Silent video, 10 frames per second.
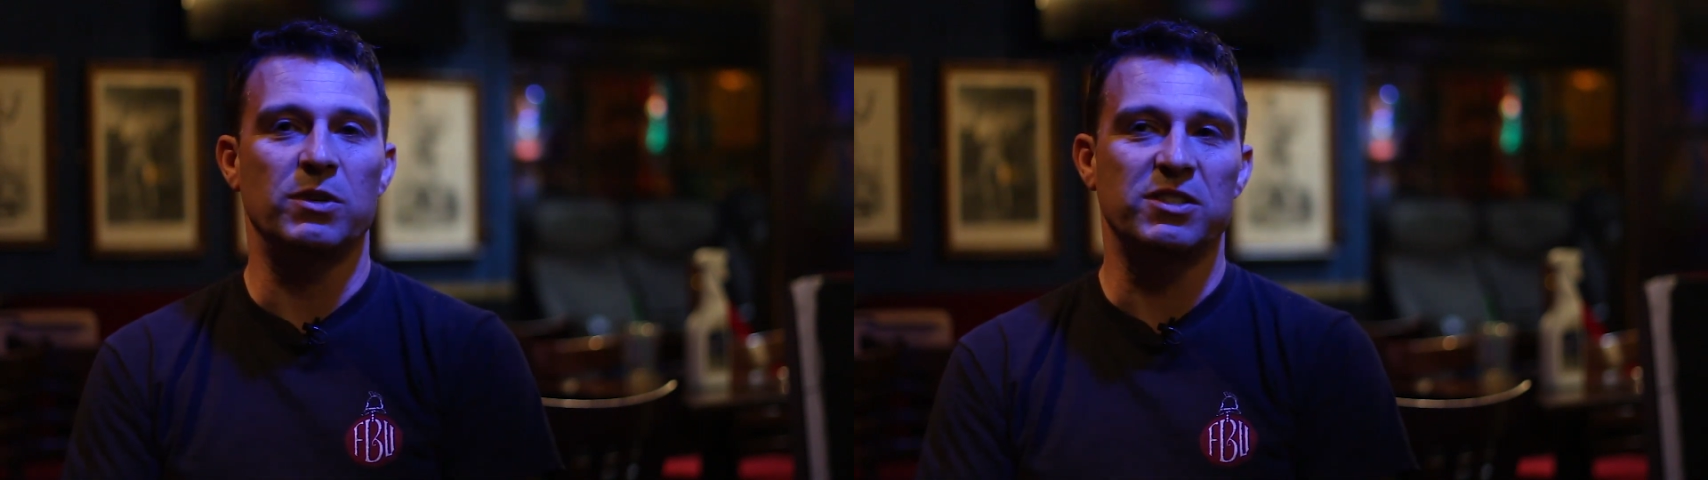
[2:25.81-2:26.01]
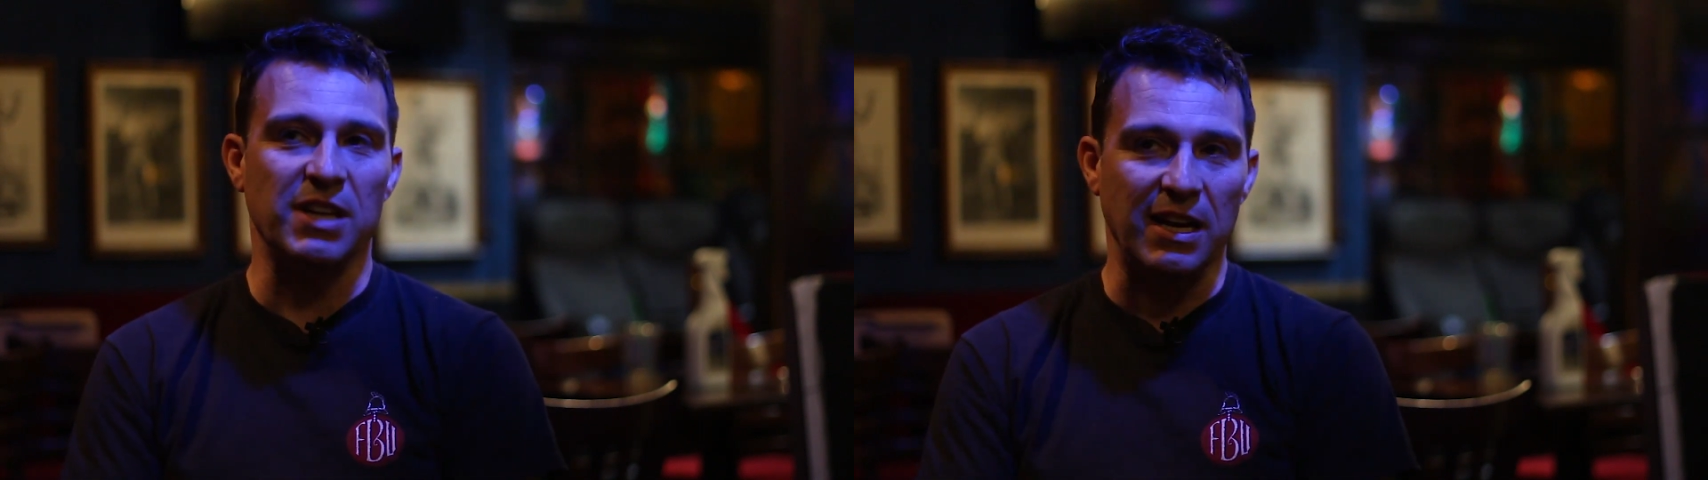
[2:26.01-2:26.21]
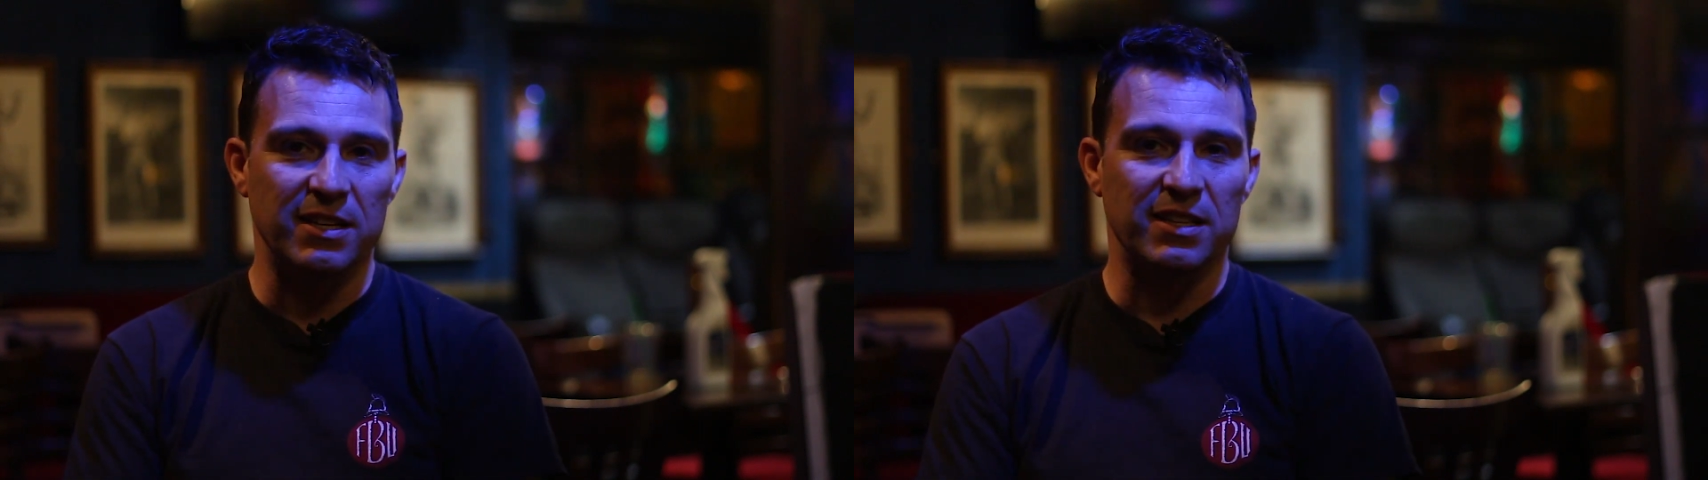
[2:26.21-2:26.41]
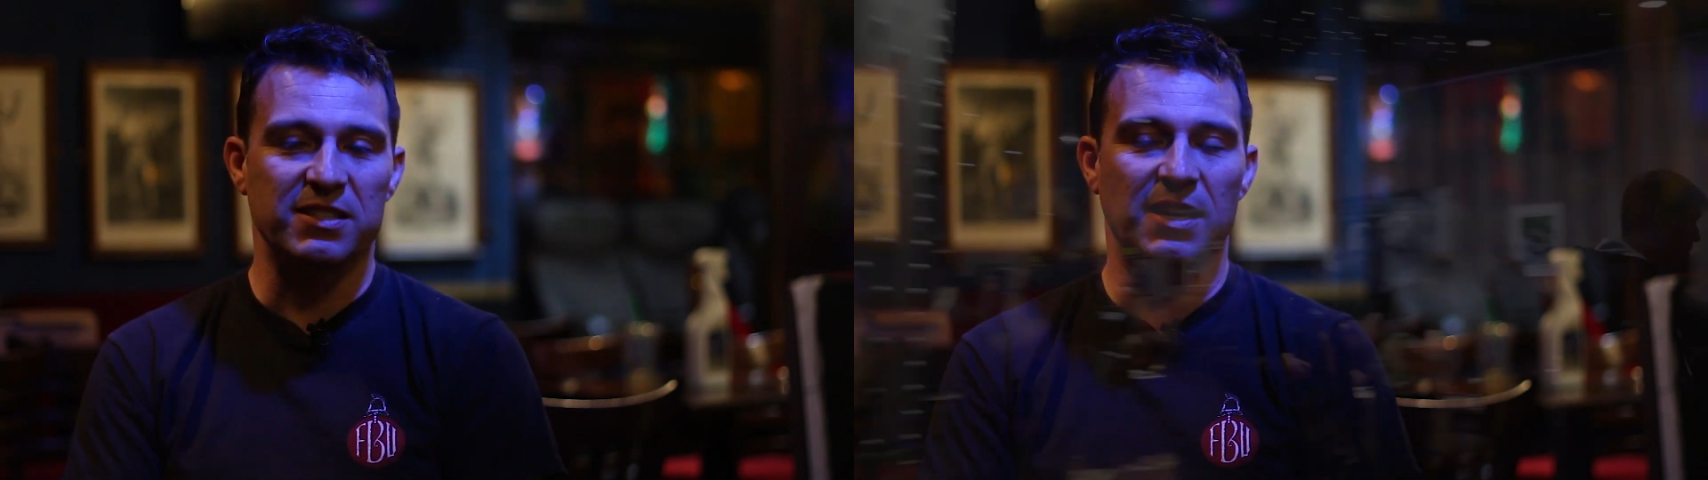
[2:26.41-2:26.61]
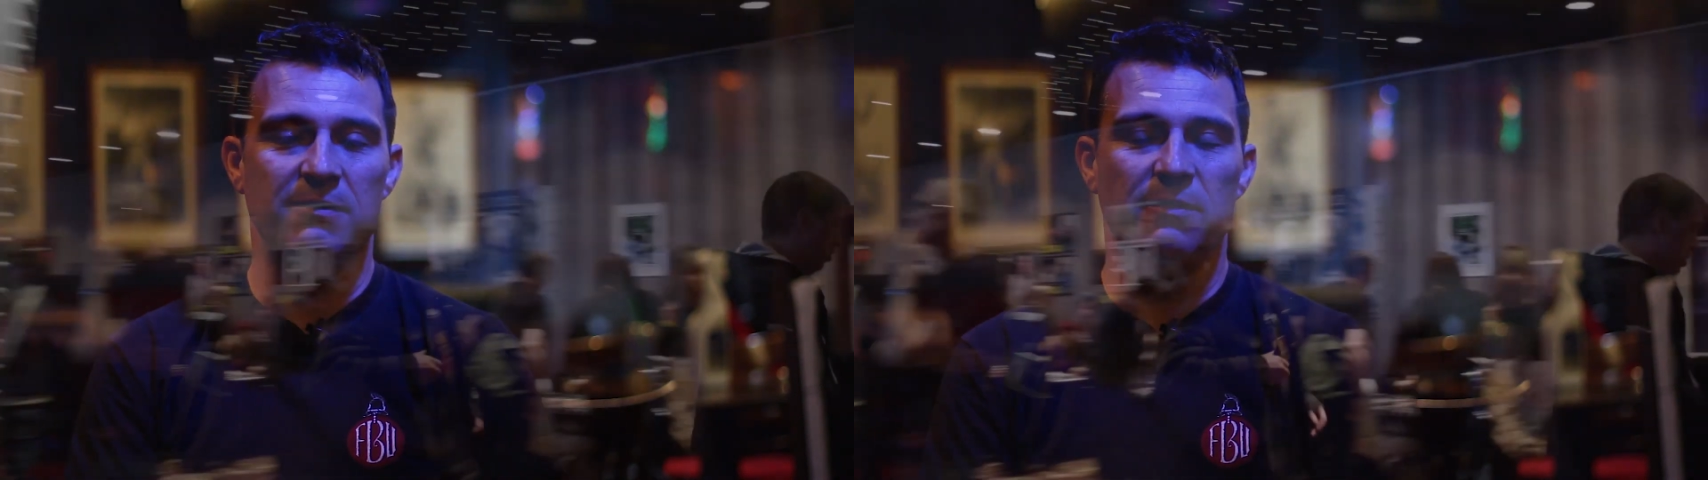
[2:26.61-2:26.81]
We stayed at the
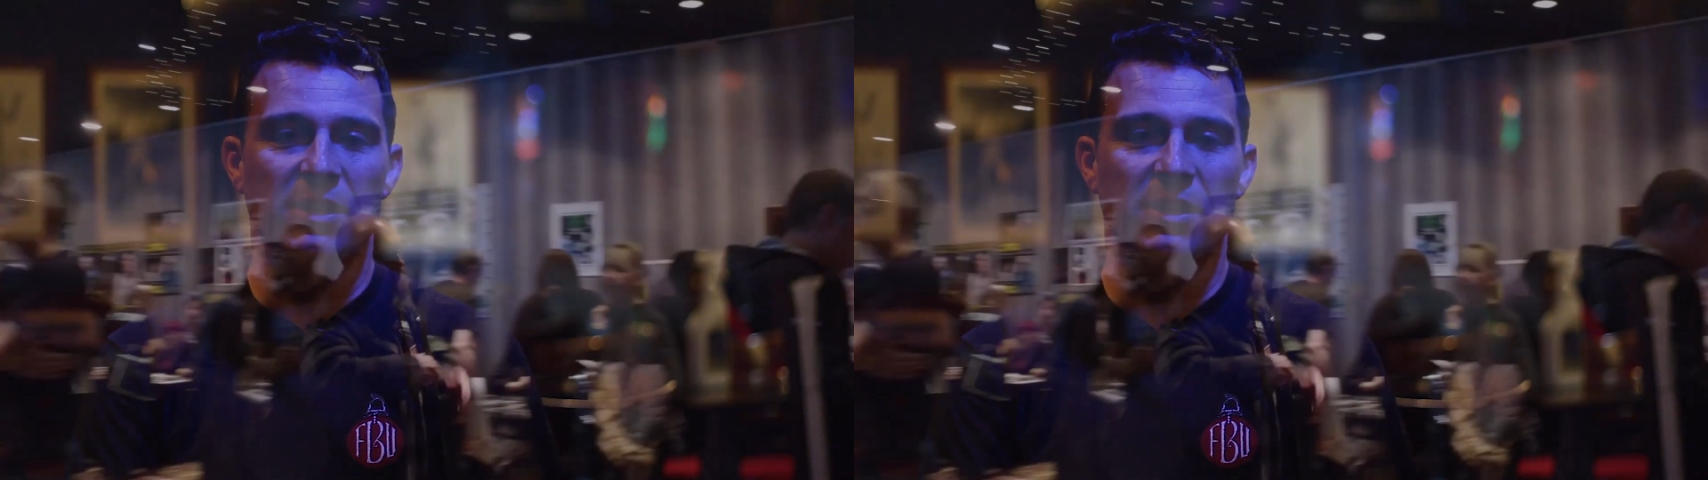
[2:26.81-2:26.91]
same